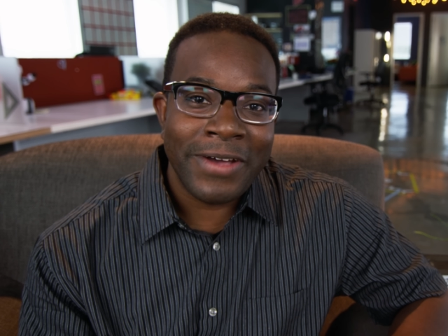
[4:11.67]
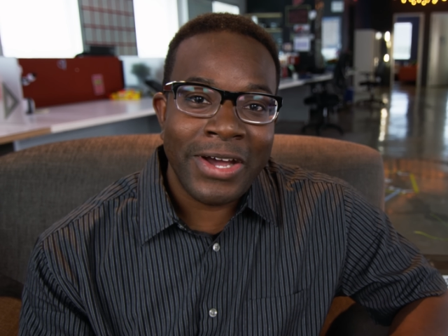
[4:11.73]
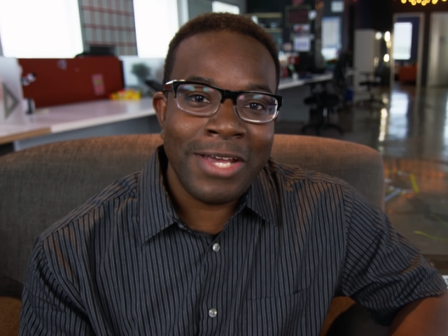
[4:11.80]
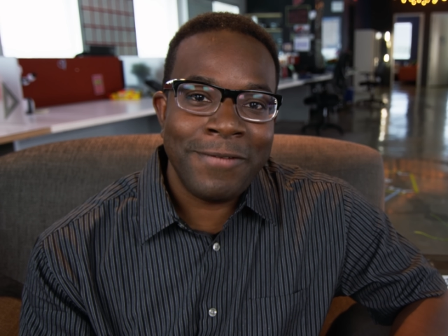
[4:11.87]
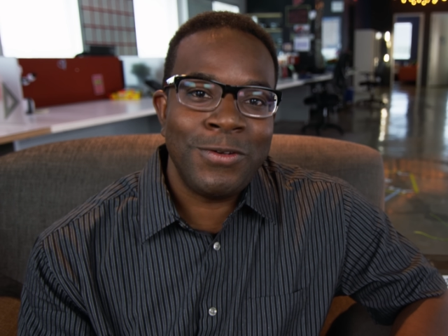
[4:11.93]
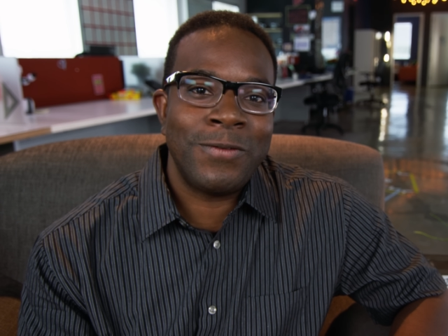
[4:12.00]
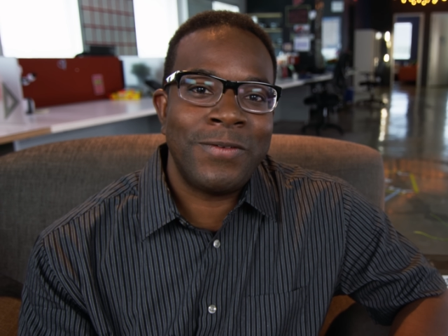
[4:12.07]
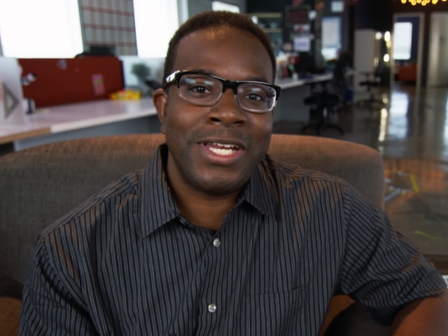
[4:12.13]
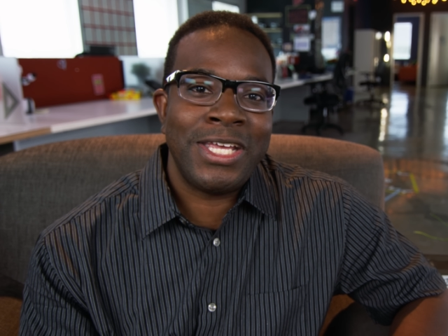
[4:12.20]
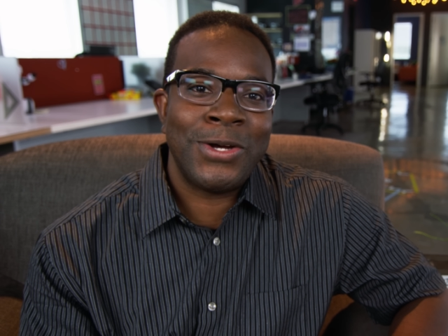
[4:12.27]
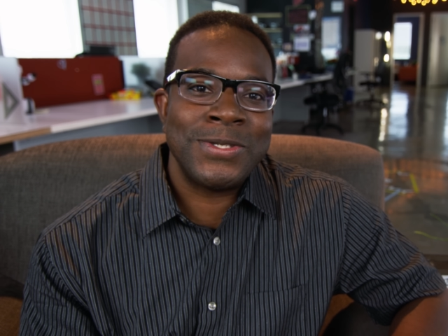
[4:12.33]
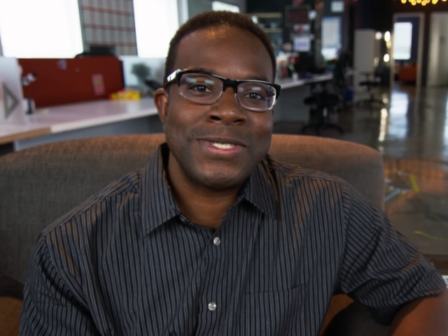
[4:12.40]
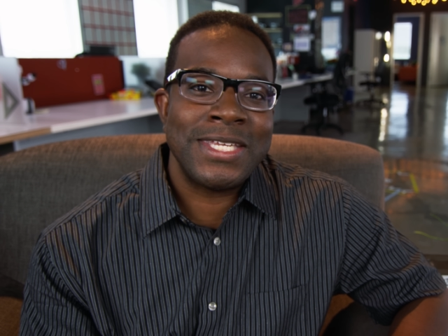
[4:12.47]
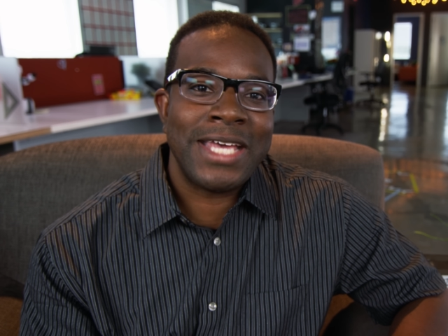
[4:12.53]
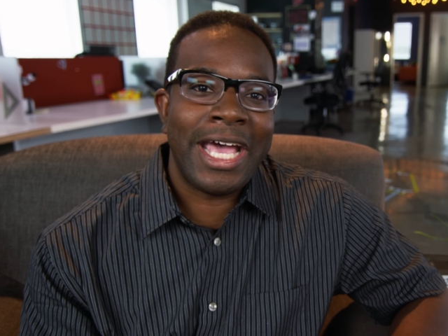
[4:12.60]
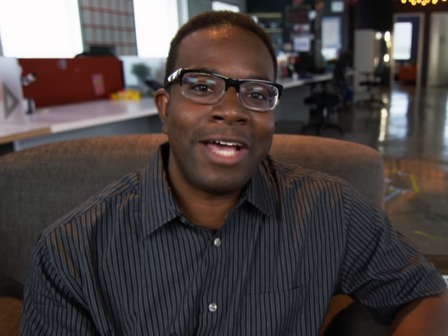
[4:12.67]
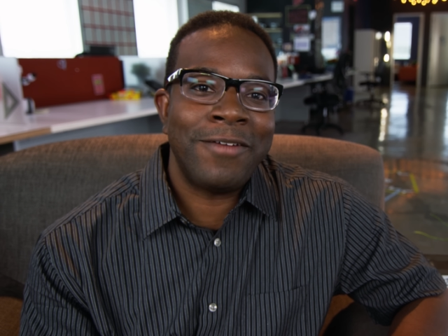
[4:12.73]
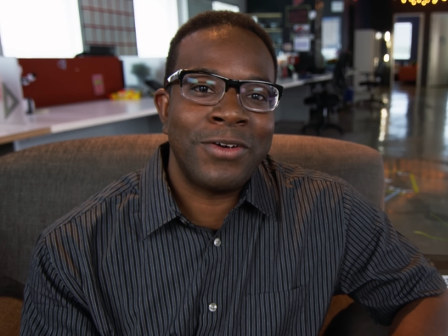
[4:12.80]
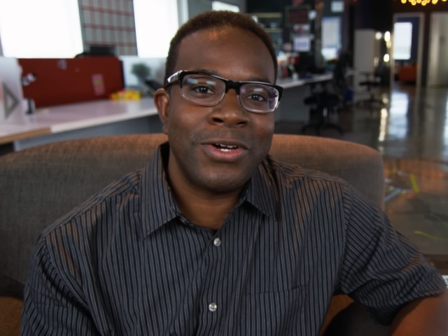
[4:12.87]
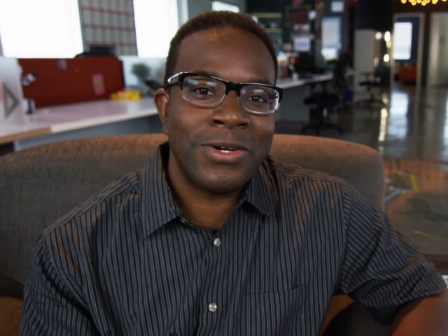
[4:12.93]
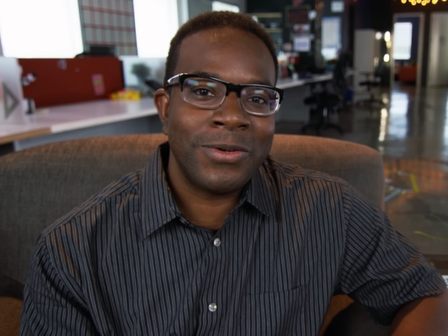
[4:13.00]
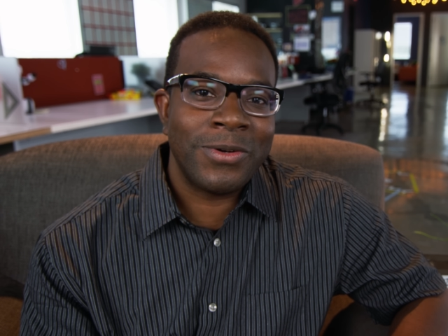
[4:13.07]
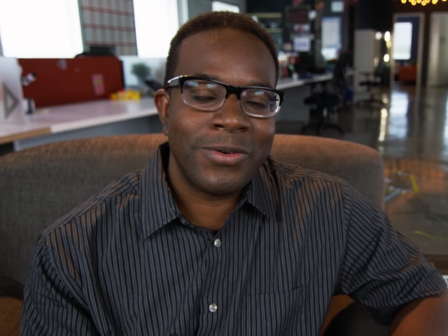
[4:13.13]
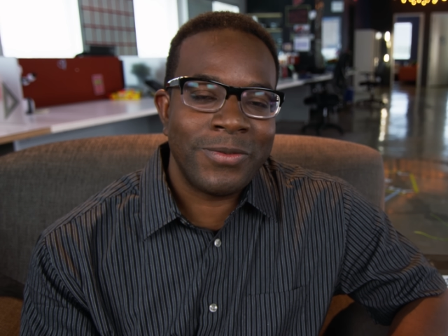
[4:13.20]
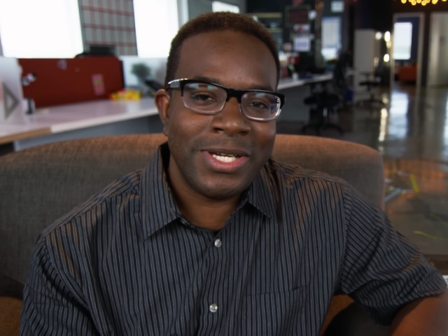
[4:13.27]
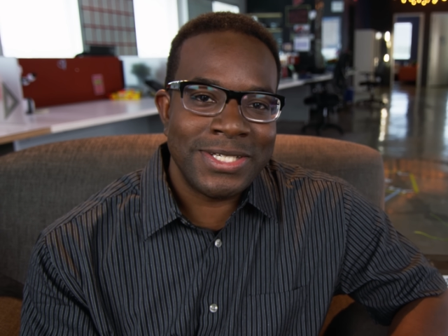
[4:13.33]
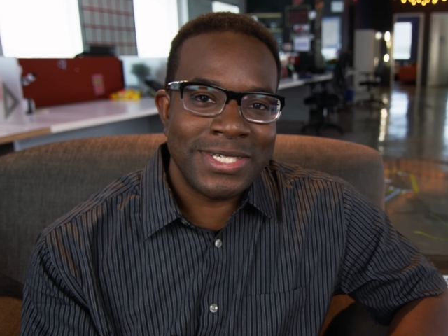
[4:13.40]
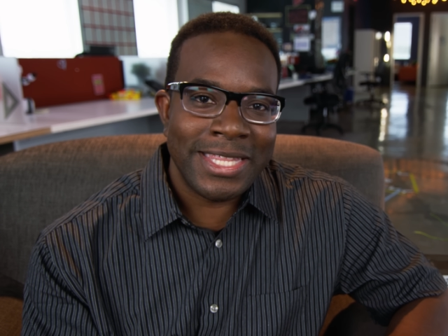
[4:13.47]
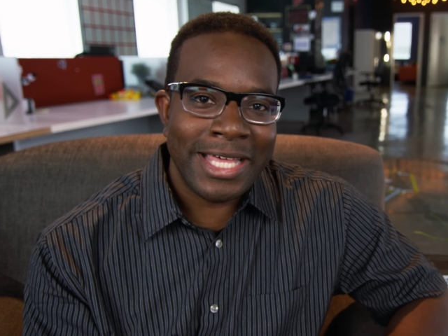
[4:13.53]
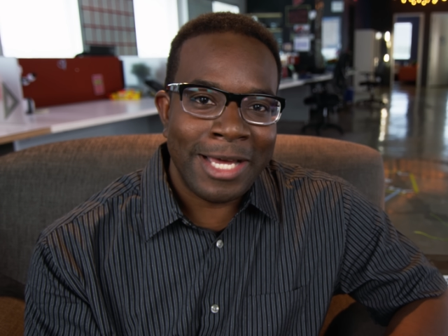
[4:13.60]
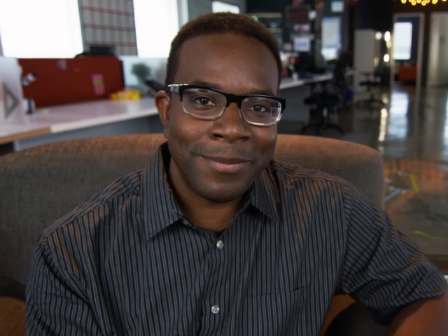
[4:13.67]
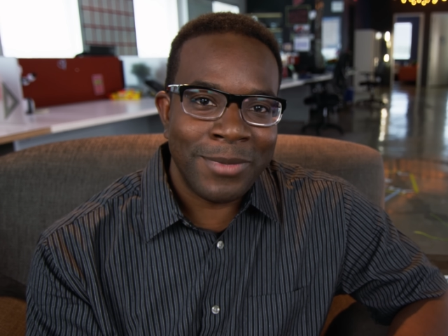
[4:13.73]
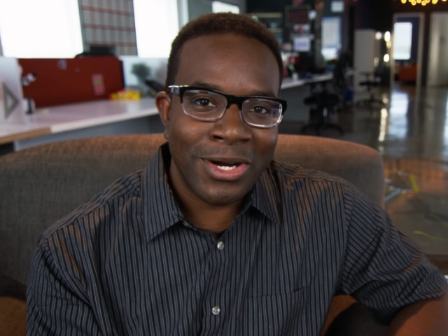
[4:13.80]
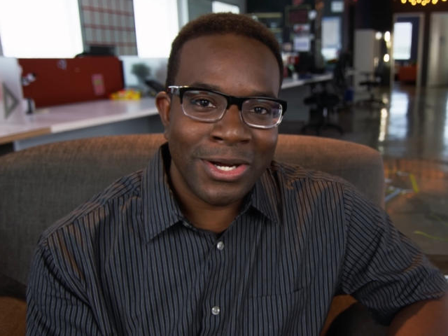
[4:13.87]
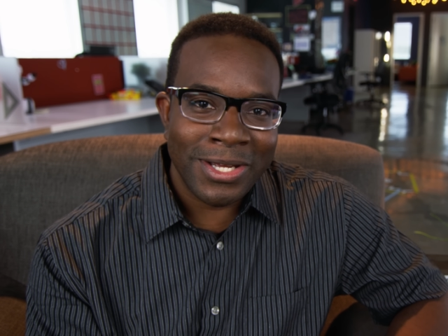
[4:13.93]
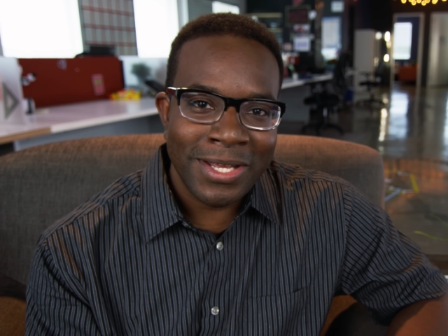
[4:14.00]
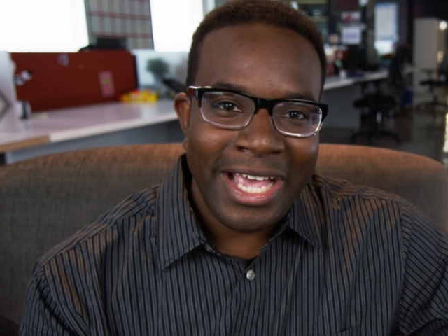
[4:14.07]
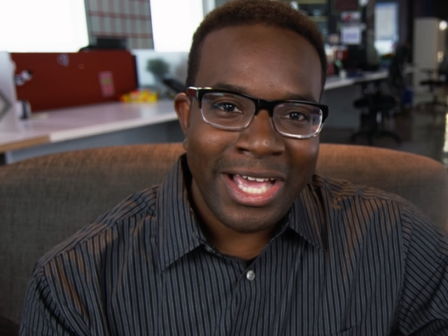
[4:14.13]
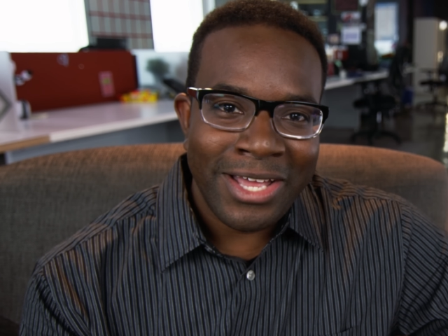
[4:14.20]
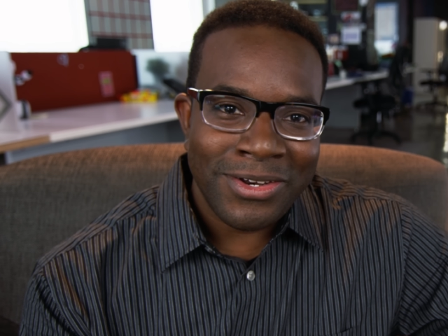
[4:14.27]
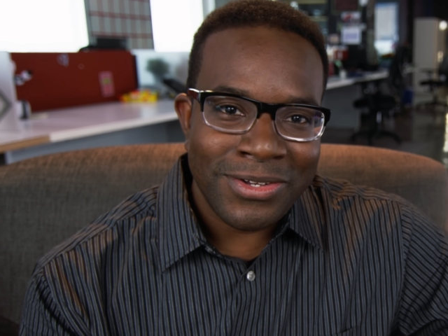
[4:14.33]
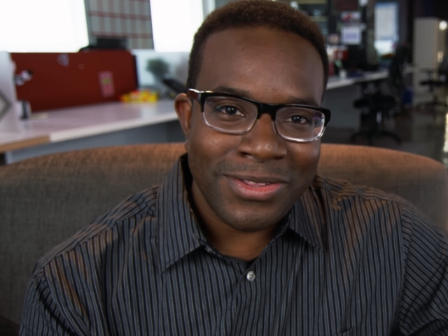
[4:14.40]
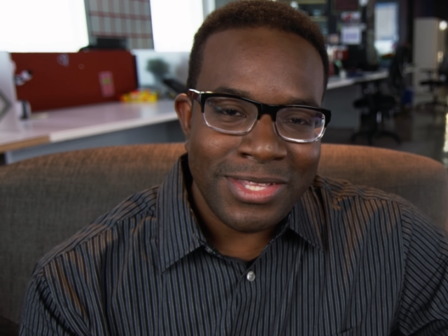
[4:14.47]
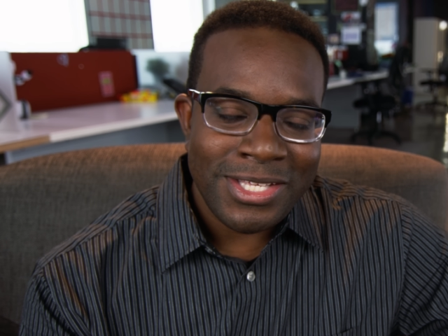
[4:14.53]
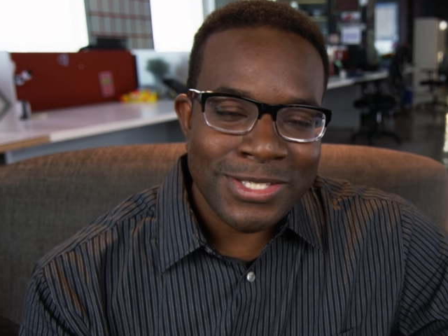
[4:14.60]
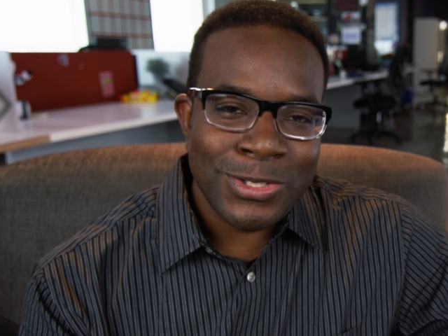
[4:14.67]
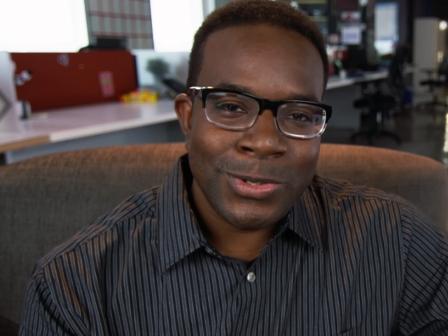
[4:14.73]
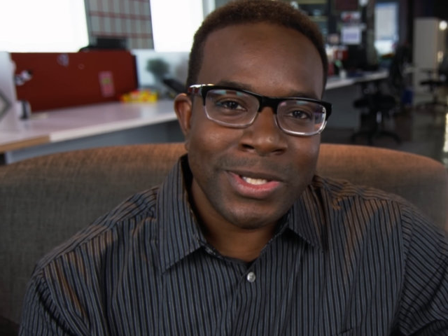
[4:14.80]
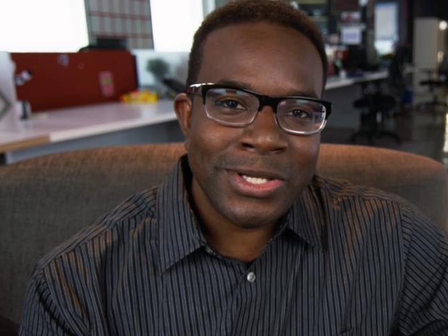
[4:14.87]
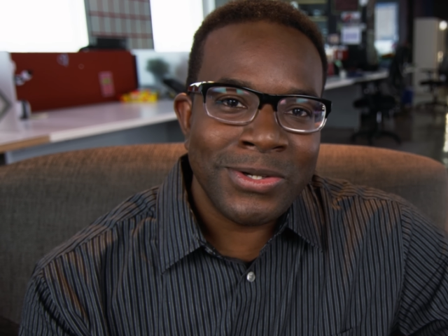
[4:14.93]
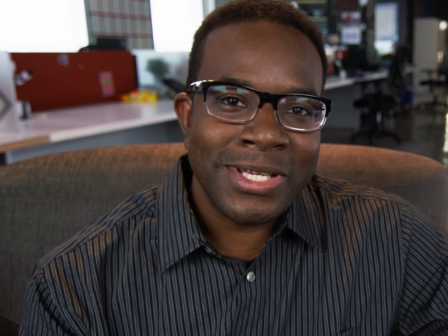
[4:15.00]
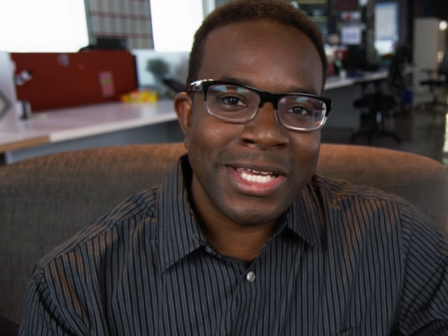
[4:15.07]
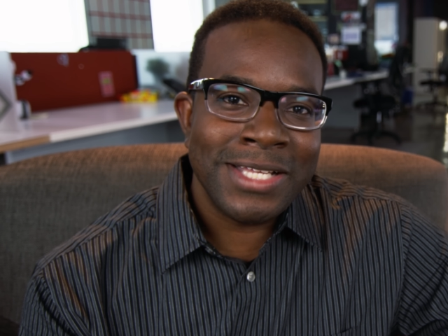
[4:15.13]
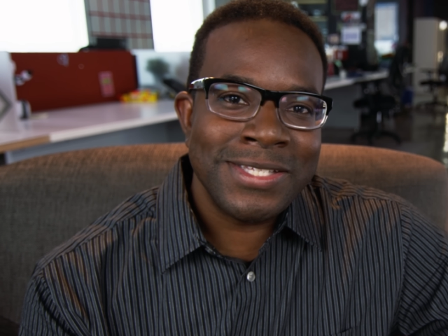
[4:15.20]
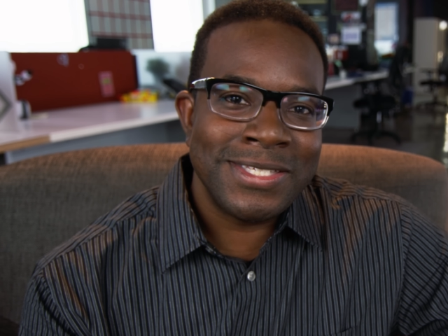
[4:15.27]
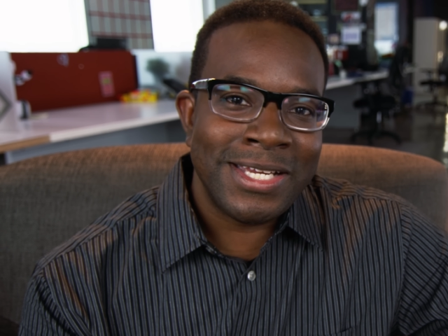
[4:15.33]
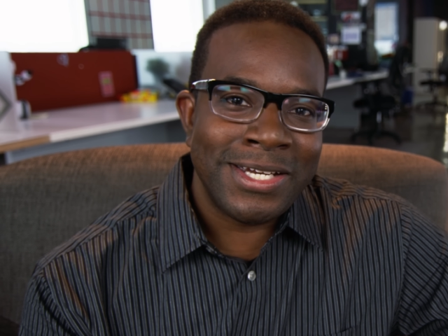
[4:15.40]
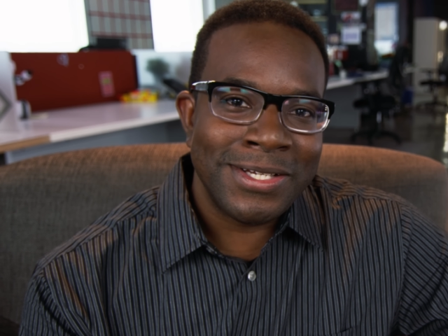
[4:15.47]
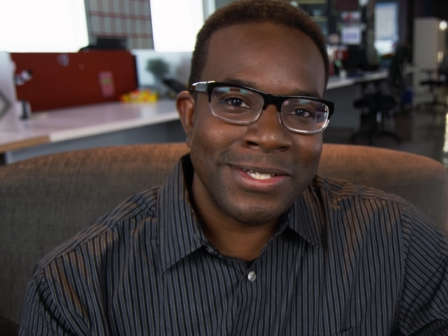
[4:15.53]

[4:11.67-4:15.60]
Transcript: Very few videos ever reached that mark, and these two little kids did